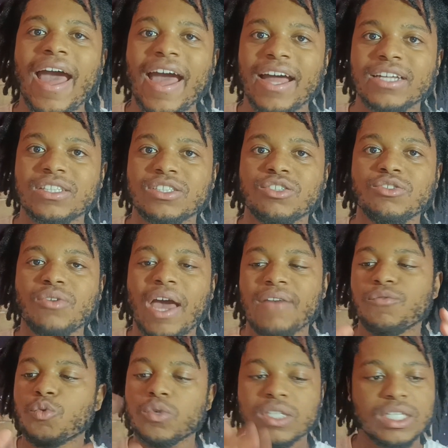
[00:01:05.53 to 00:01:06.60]
and you
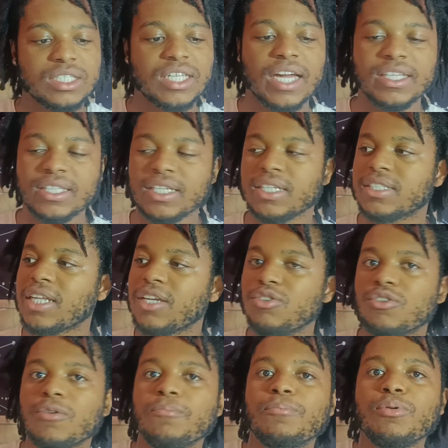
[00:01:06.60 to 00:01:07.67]
have all these techniques that you
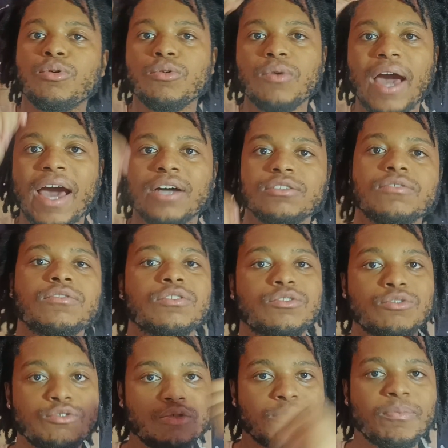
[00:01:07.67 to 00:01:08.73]
can pull out of the
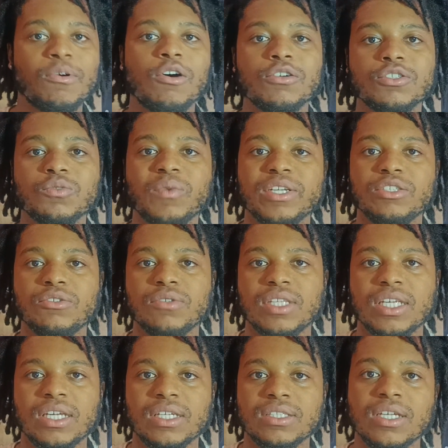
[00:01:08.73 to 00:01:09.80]
toolbox when you
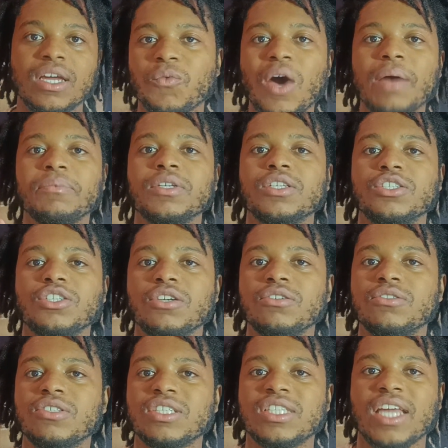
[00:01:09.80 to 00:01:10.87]
need. What I'm going to show you
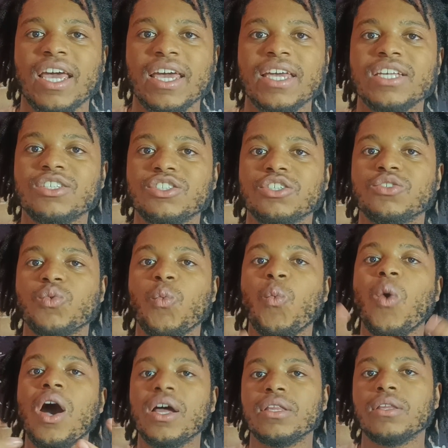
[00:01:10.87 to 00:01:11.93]
today is just
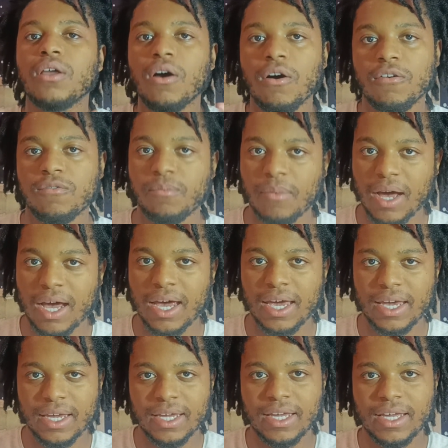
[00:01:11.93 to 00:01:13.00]
one of
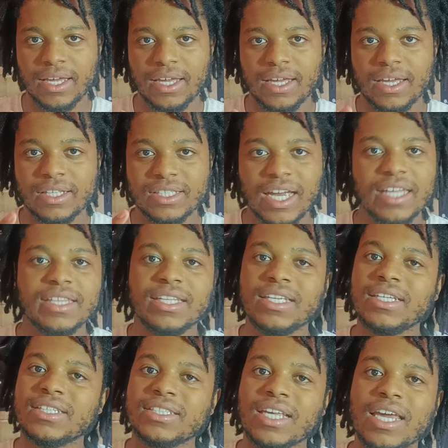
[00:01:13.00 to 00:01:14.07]
my
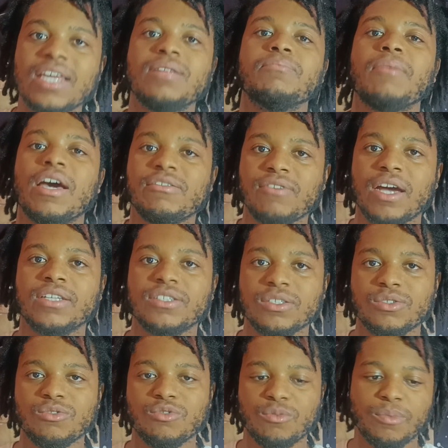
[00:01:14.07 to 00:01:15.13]
techniques in my
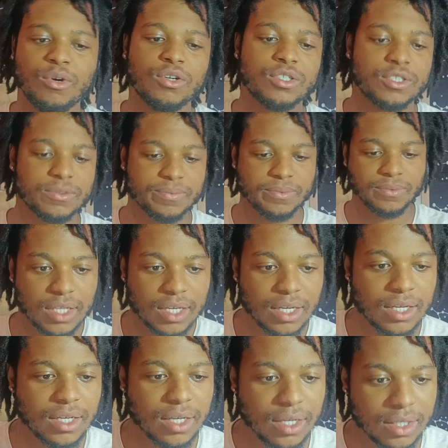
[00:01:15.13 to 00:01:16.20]
writer's toolbox. Let
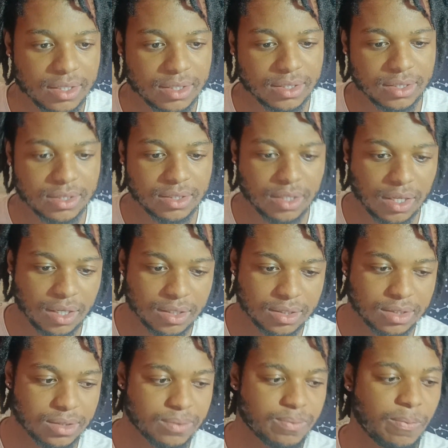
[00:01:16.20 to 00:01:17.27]
us
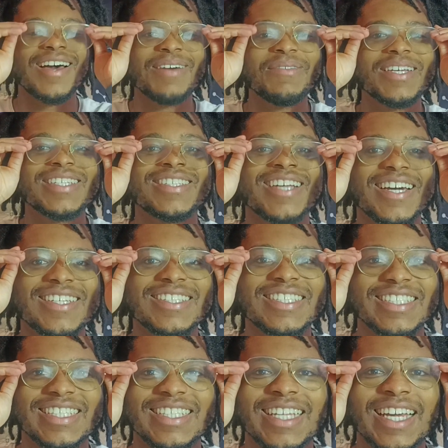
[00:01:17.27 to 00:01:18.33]
start. I'm
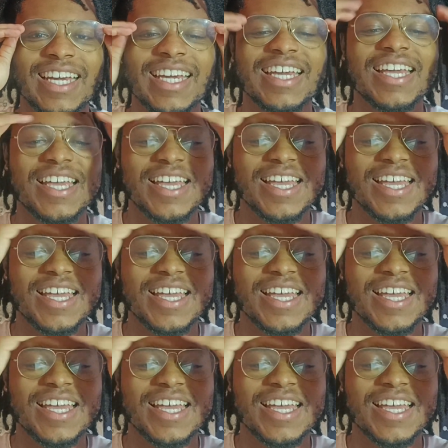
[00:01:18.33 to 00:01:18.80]
excited today.